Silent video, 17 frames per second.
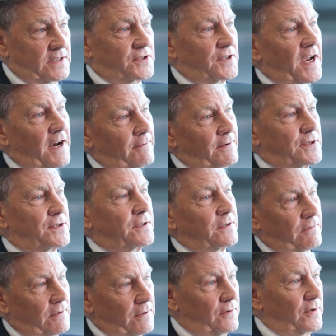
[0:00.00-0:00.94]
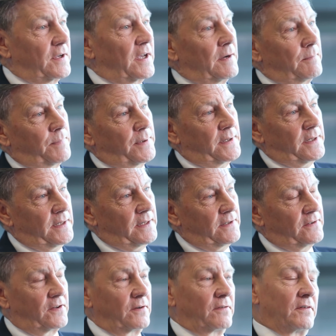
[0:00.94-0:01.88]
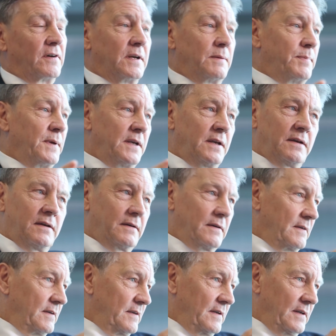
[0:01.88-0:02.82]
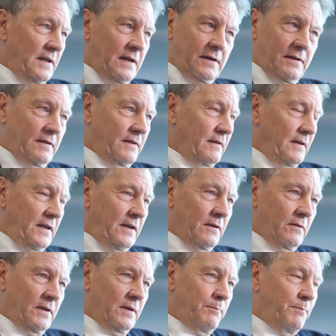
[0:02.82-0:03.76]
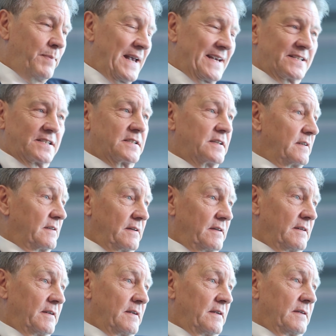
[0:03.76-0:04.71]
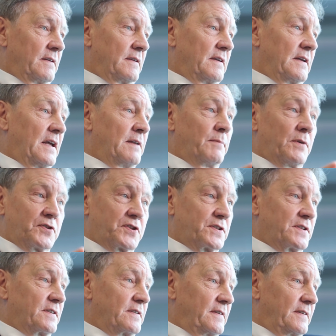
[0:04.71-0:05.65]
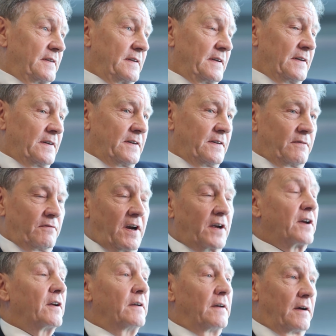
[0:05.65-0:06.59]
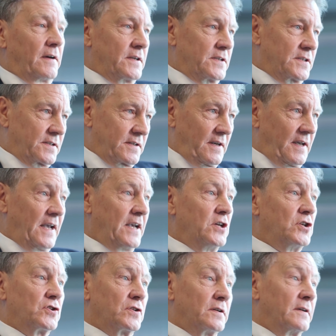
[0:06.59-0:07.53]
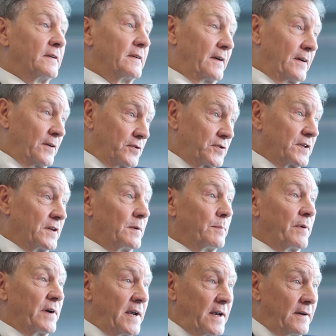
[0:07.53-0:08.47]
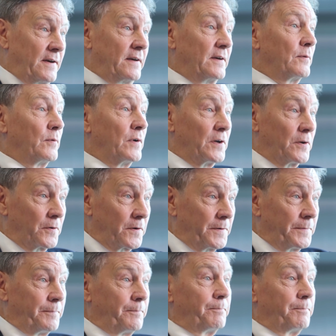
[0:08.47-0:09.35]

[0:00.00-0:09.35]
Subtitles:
desire is to grow the company, to really be the best and most recognized Asian hotel brand in the world.